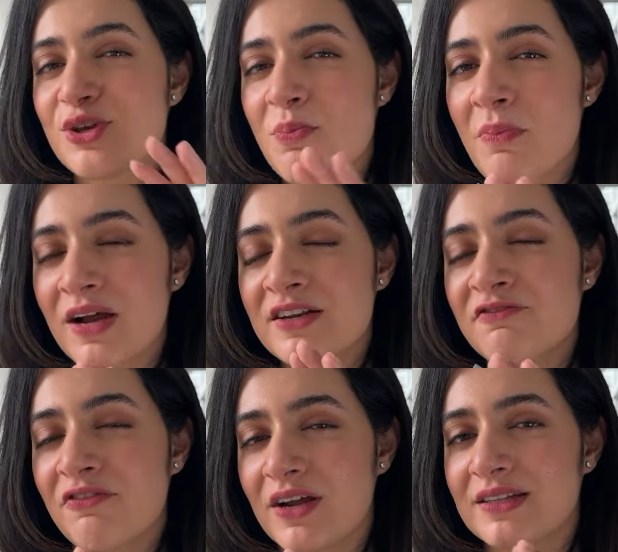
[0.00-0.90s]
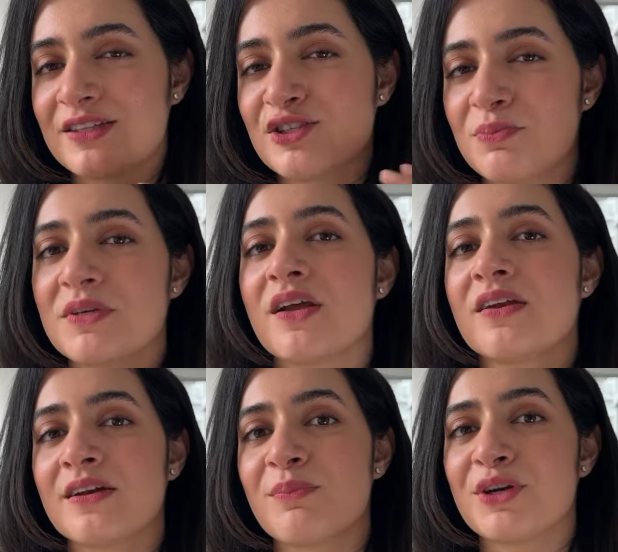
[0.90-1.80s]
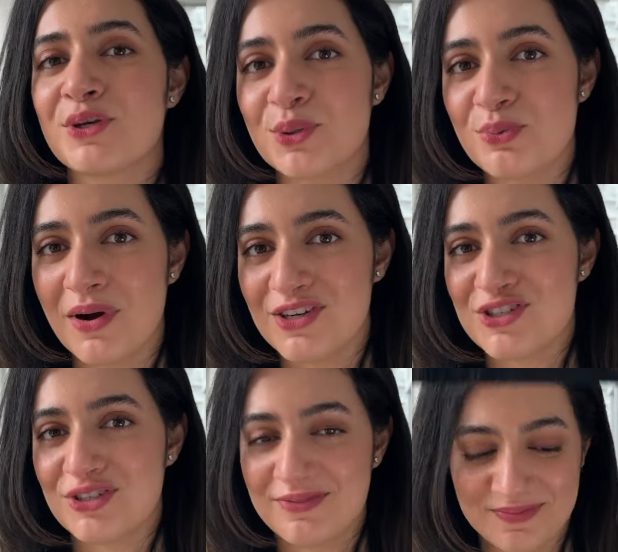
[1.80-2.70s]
you might find this to be a little bit too much.